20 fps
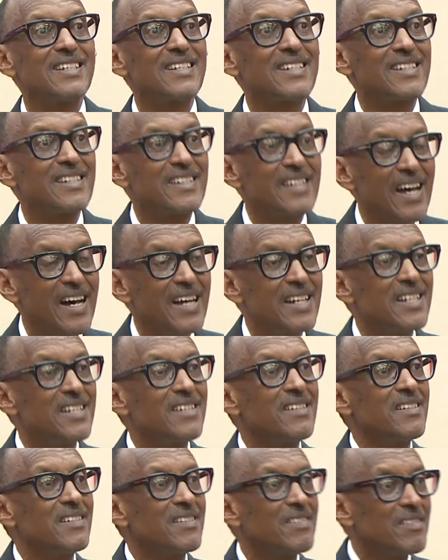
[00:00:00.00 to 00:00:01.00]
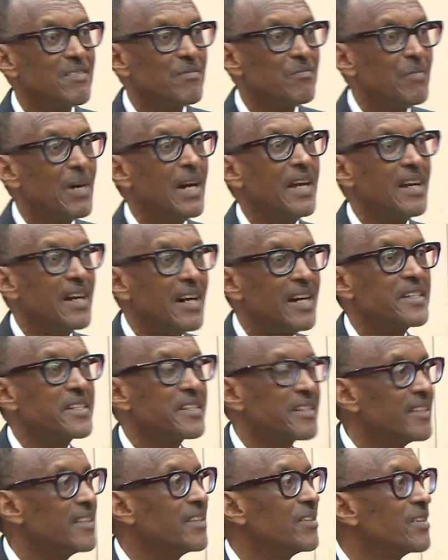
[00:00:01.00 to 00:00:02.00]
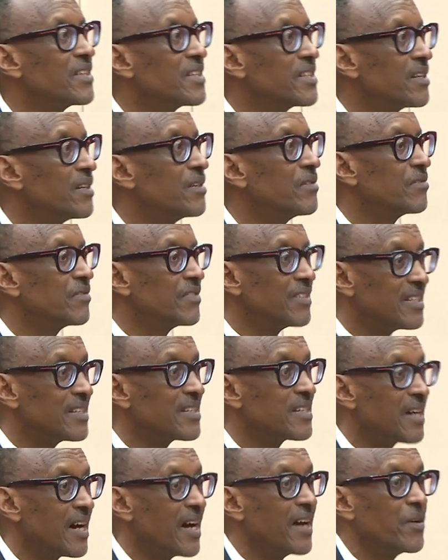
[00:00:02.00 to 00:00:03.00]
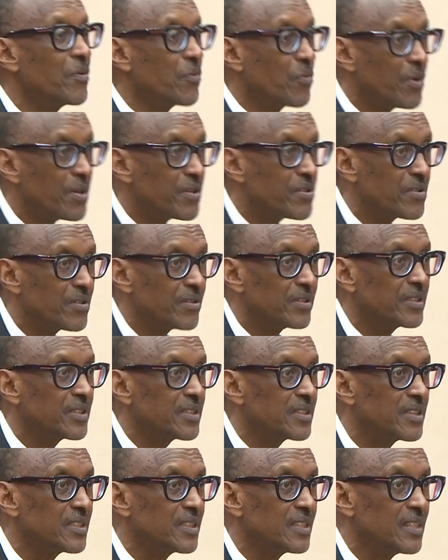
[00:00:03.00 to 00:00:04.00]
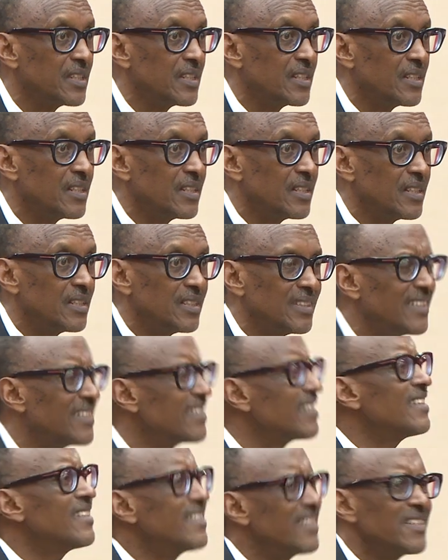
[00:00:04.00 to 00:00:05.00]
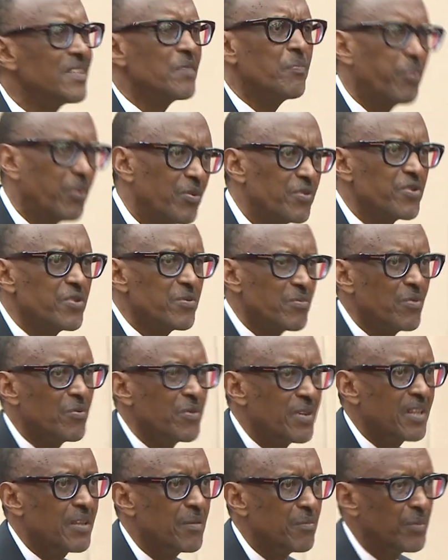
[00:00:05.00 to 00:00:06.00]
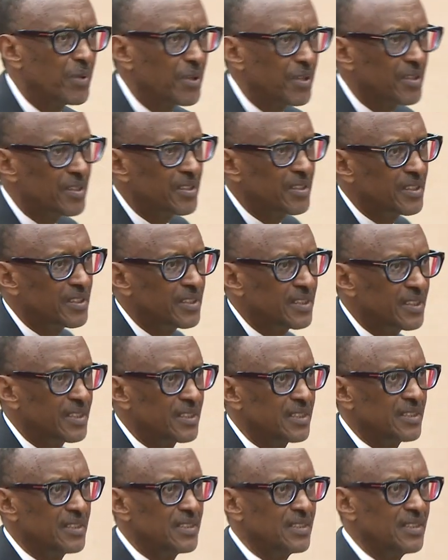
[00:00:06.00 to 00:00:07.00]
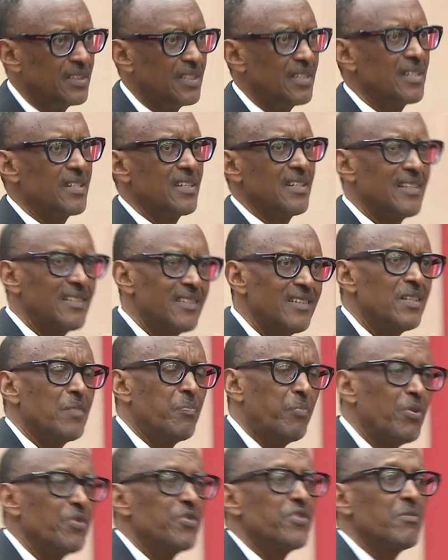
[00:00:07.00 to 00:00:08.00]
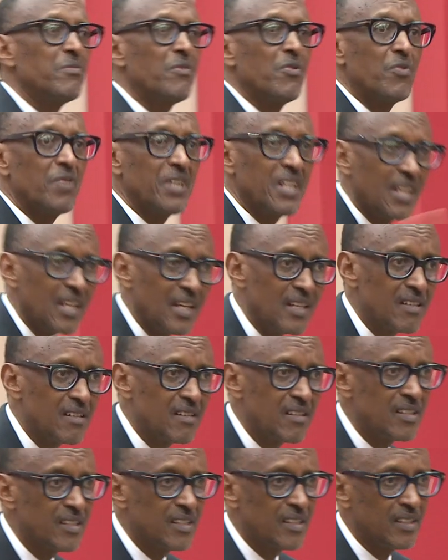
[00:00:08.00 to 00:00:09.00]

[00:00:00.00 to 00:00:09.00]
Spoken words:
Start by asking yourself these hard questions. Isn't it possible with me? Isn't it possible with us?